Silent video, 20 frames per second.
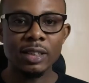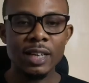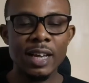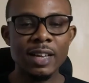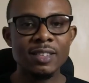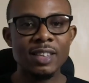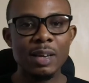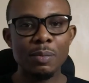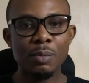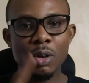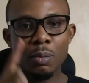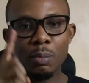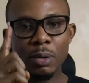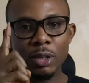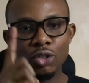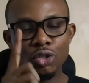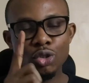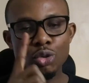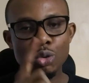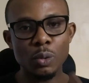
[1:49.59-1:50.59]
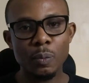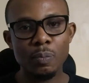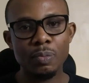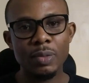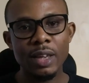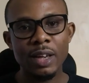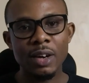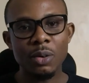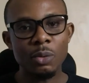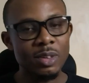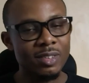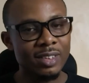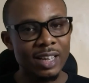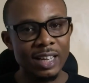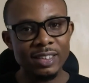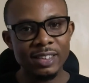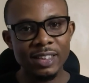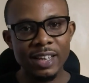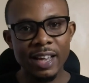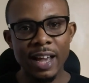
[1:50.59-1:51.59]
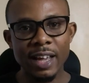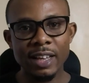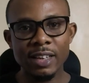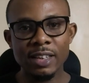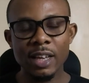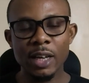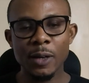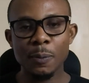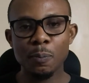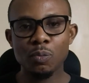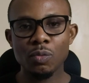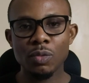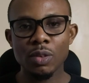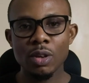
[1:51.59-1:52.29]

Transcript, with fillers: Then step number 2, research the idea.